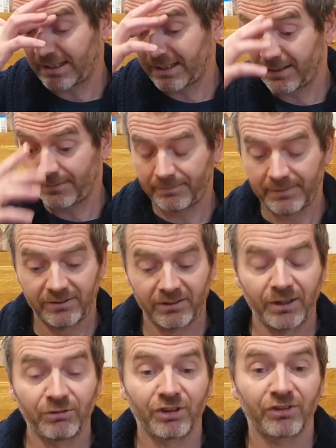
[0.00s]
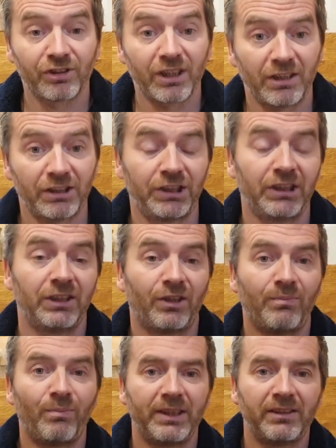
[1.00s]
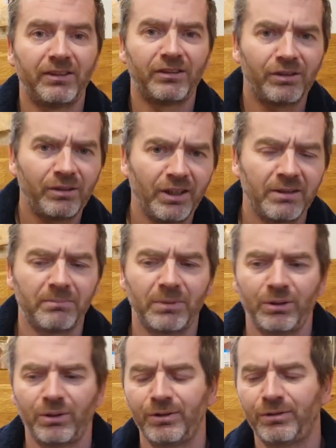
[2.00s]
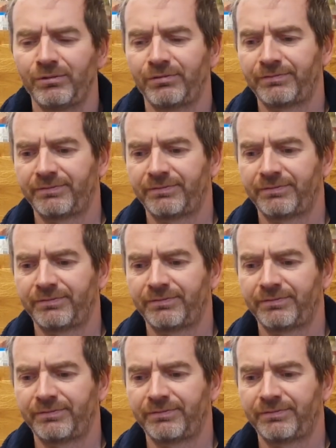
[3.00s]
discussion on when to do the move,